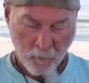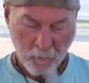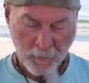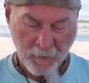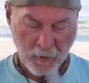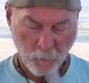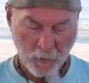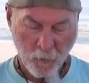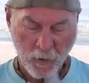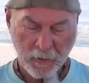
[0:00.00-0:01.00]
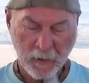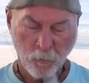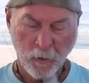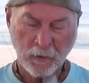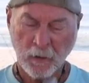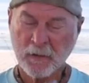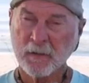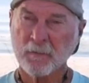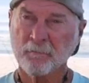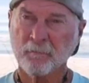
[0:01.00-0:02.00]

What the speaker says: But then when we want to get weedless,